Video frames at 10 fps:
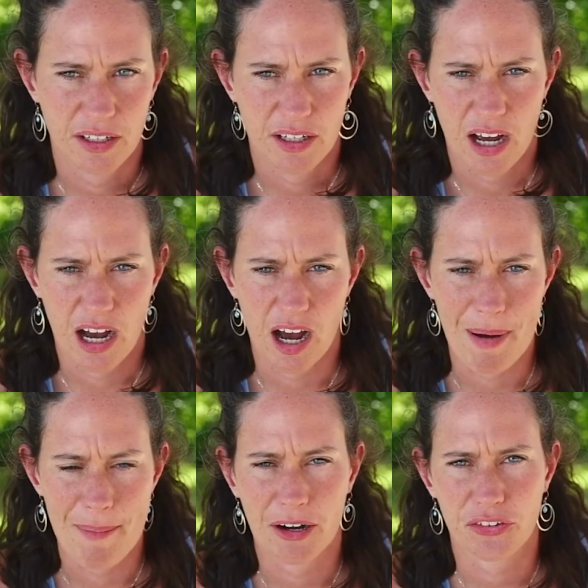My
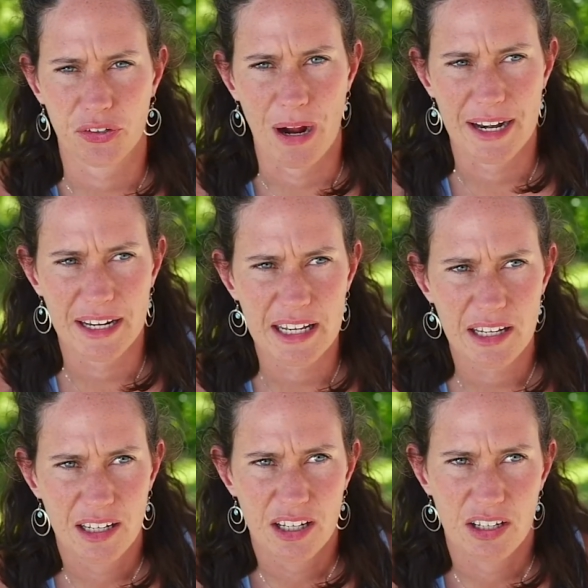mare Serenity
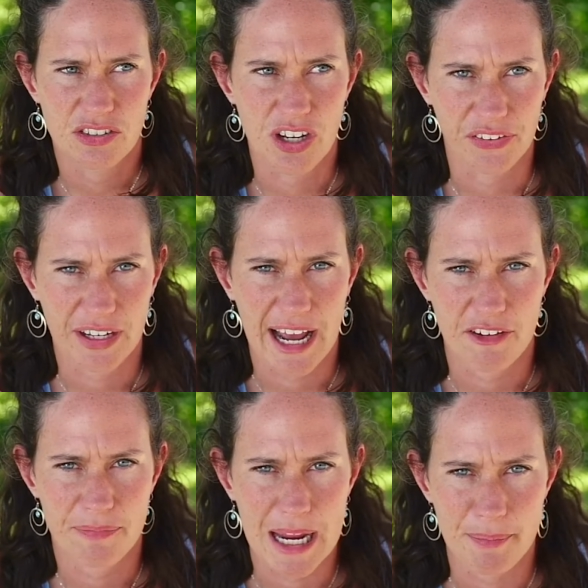doesn't have
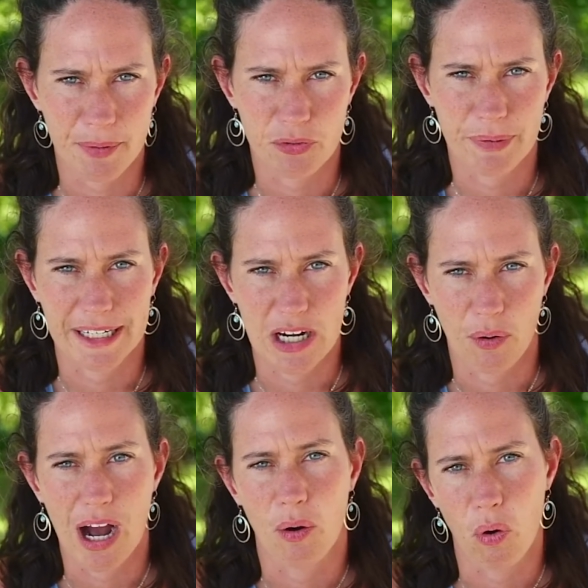papers, but I know
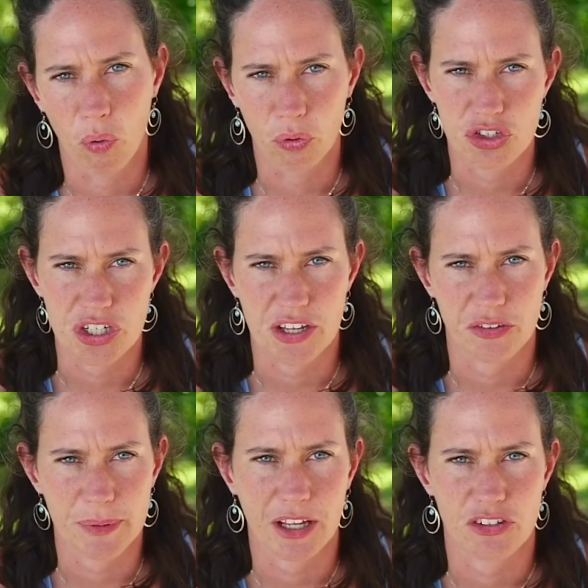how old she is
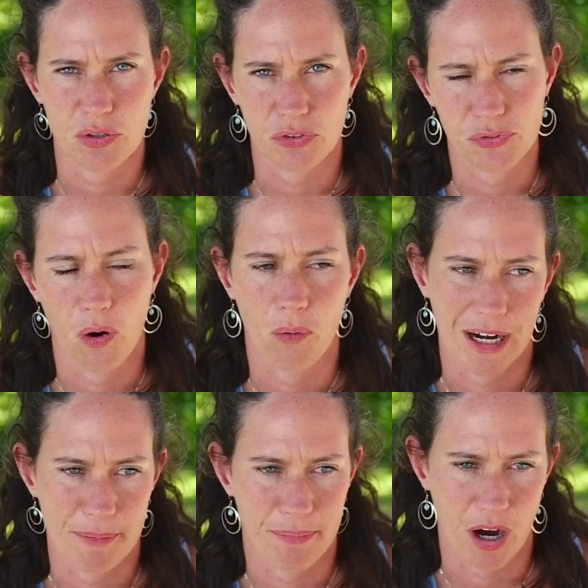because she was 4 when
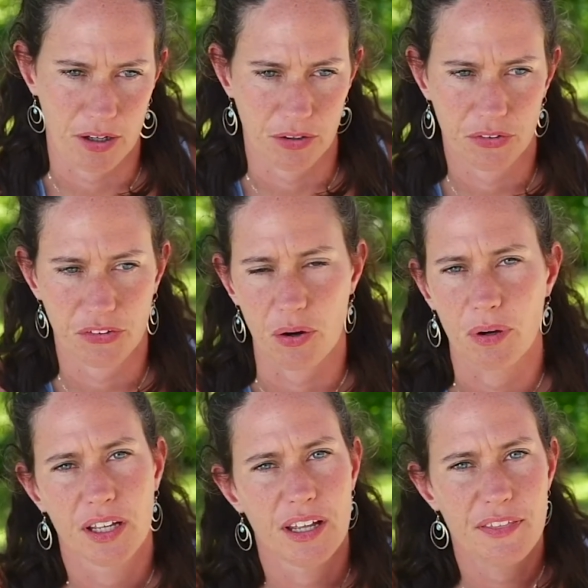I bought her. So
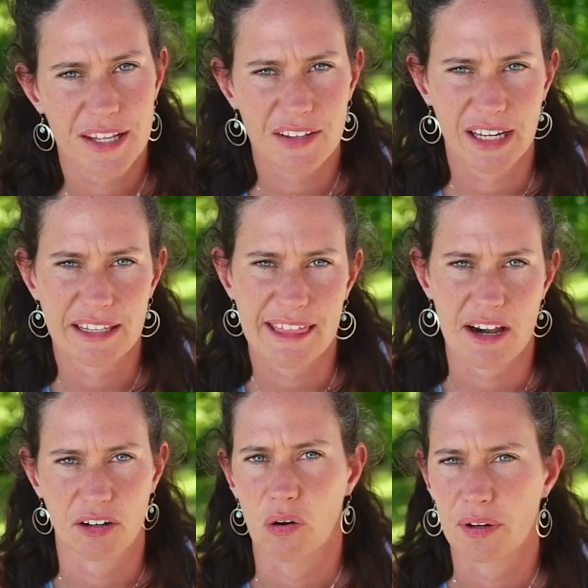things like that
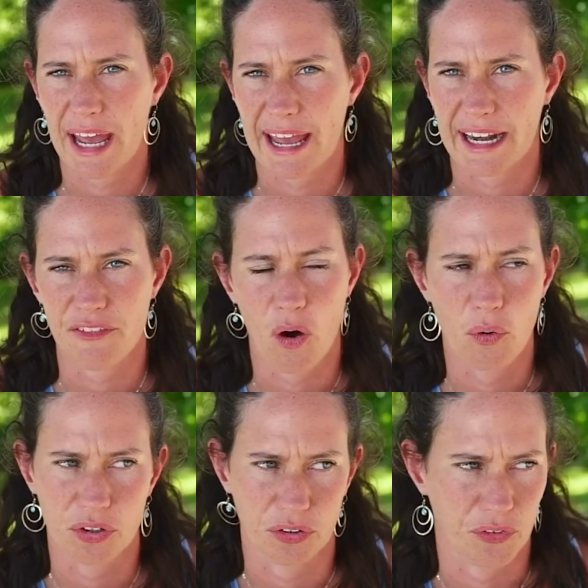are okay, and I've owned
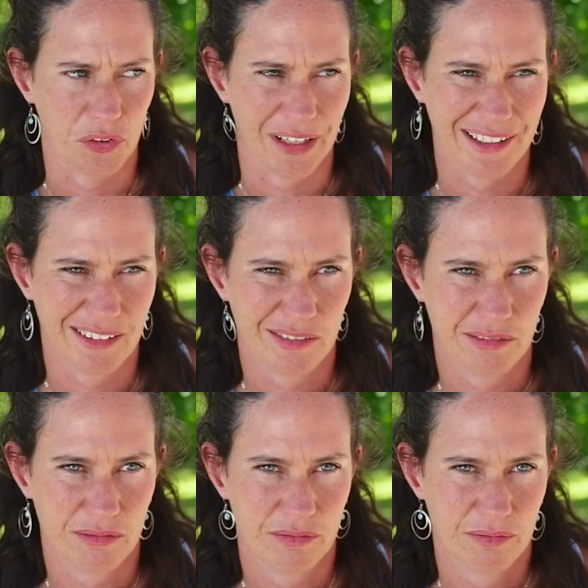her for like
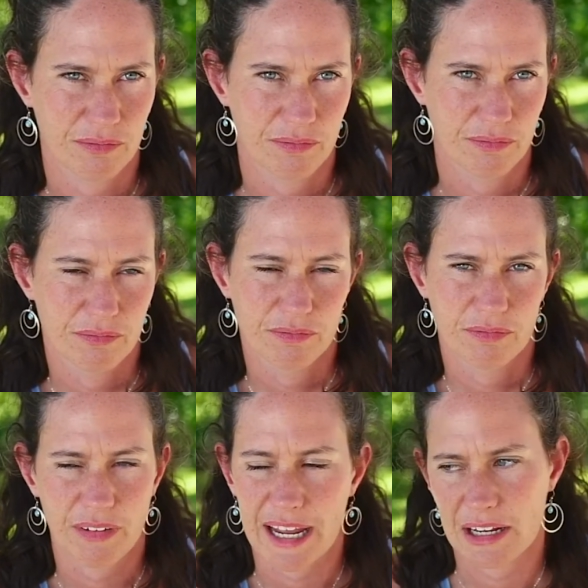
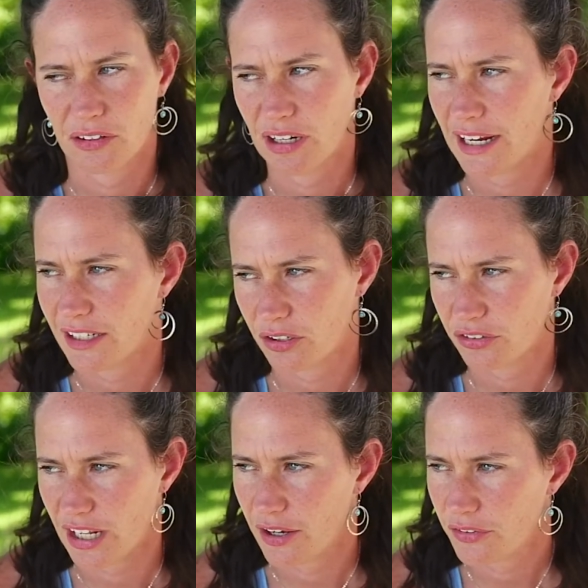8 or 9 years
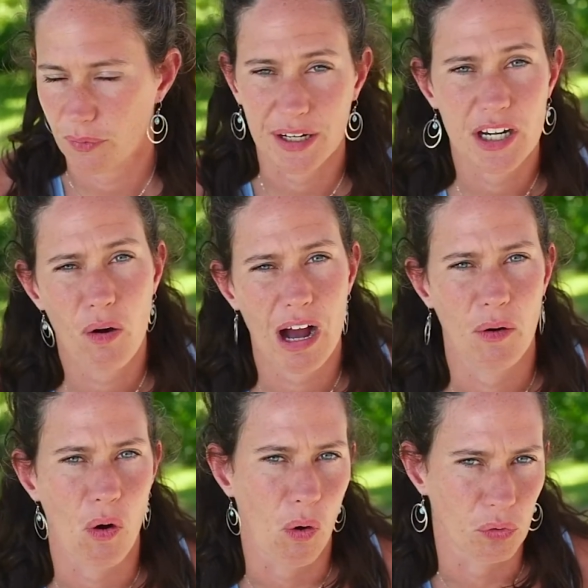now. So I know how
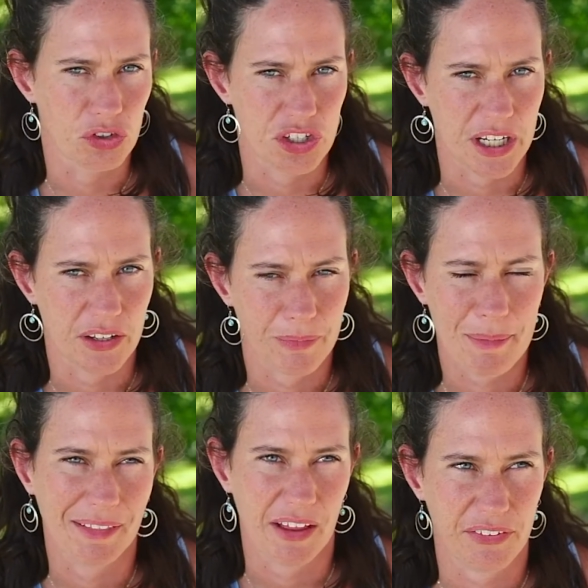old she is, maybe
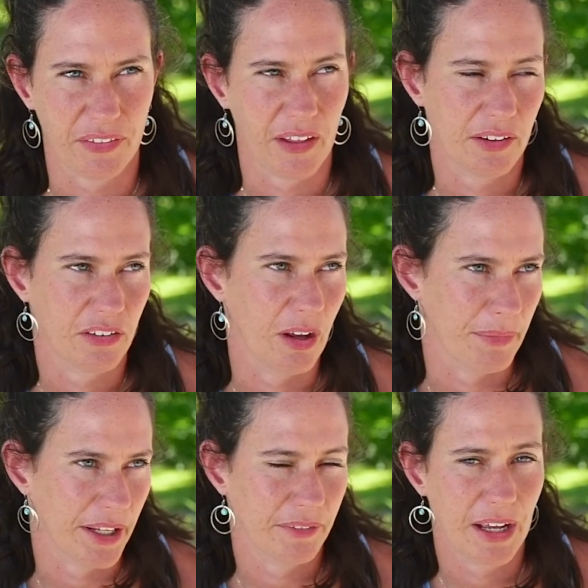less that,
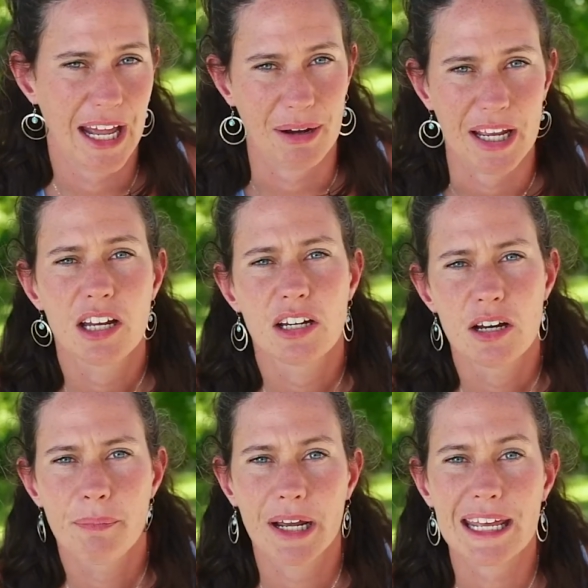something. Anyway,
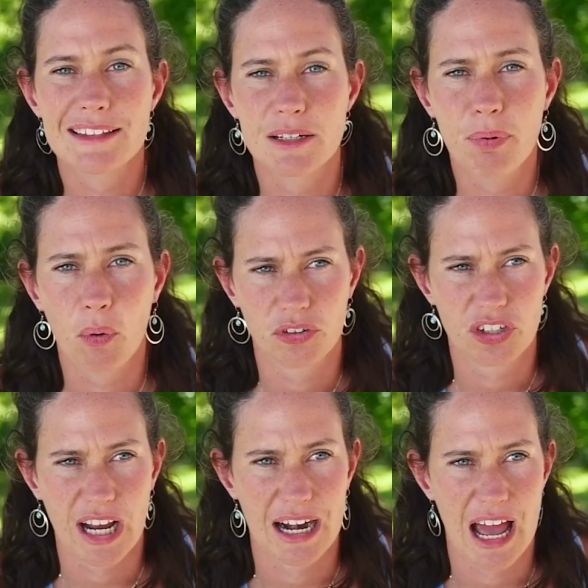but it's important to
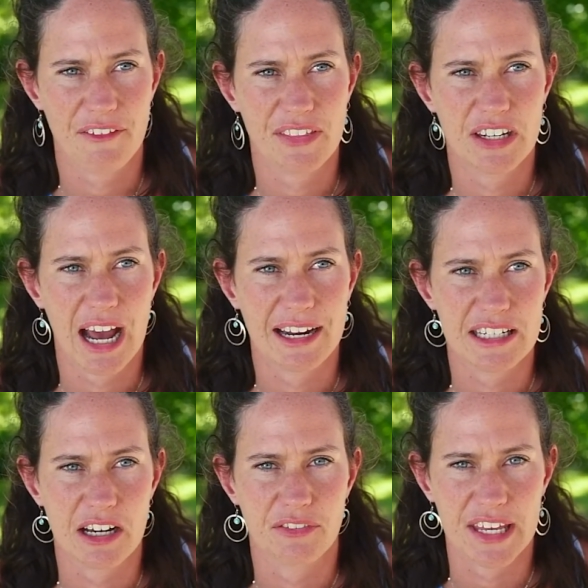kind of have an
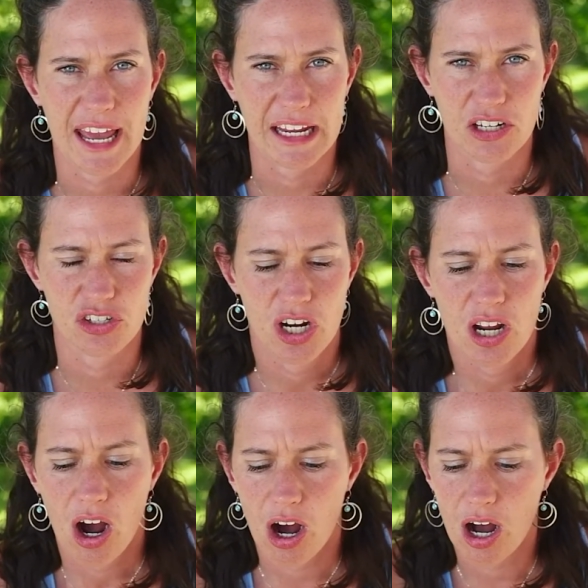idea of the age.
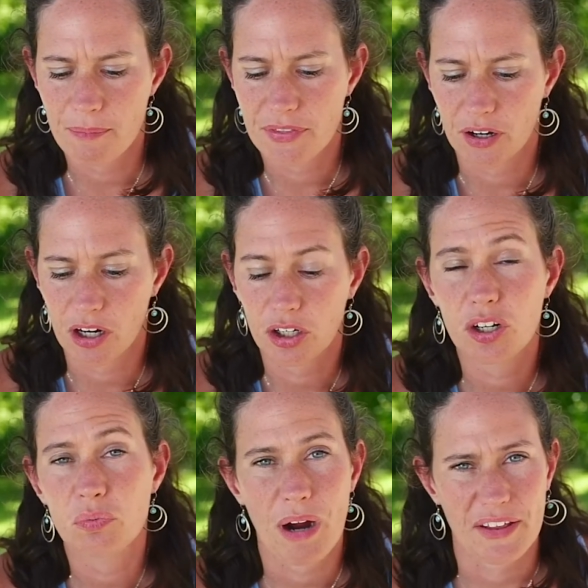There are
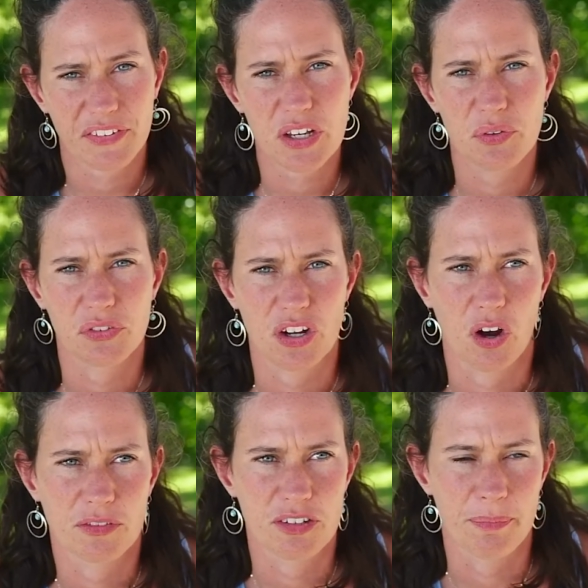good rescues
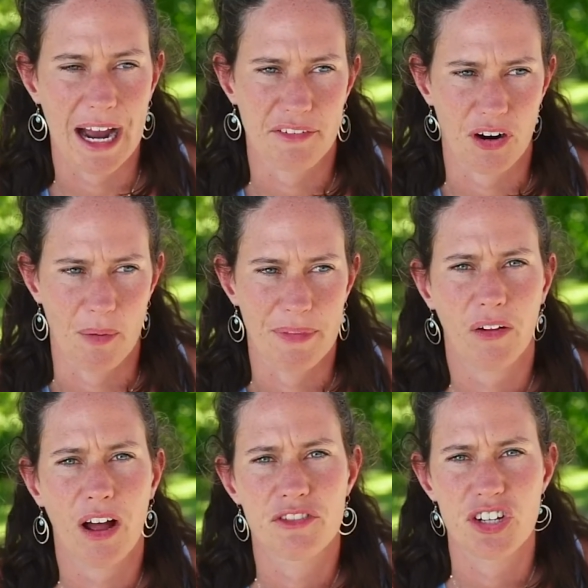to buy from. They'll
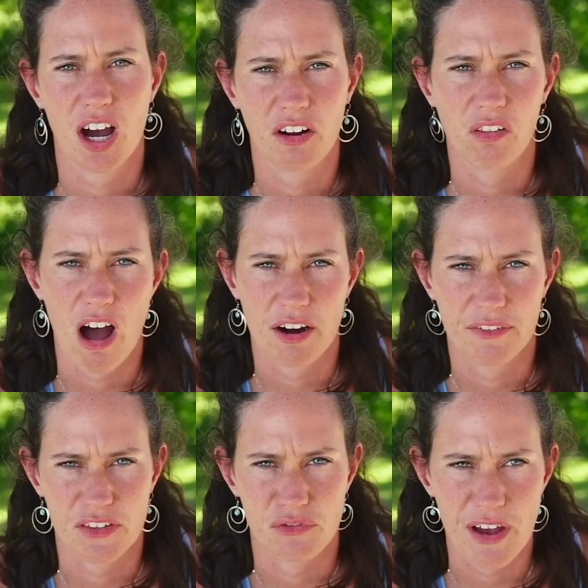have done a lot of
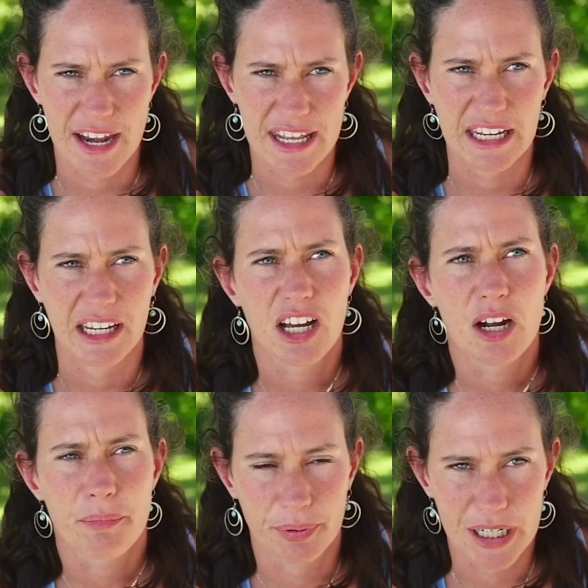this vetting,
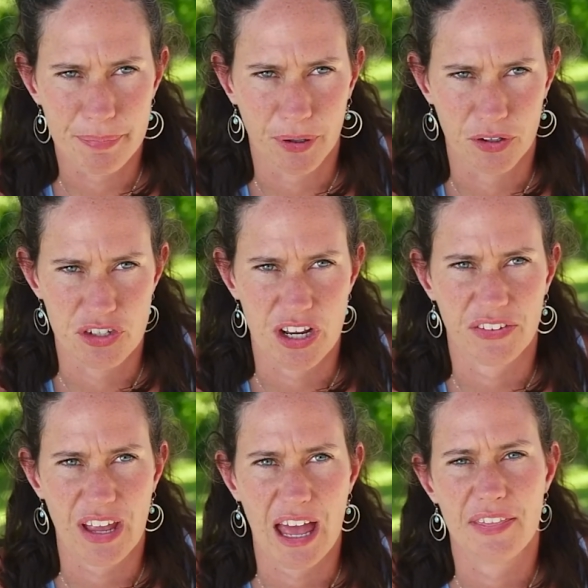pre-purchase,
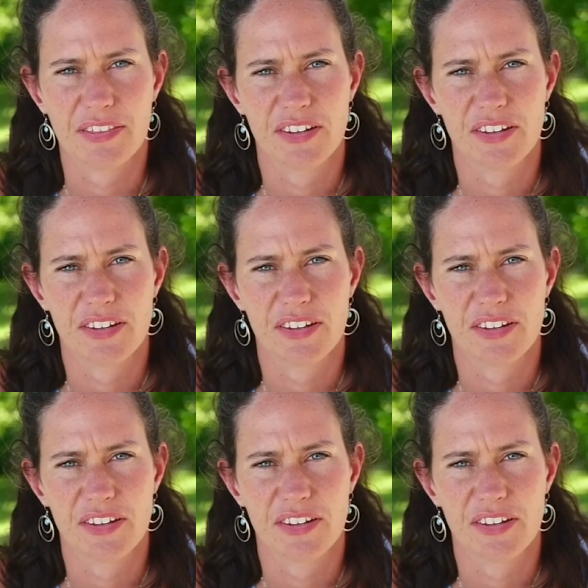and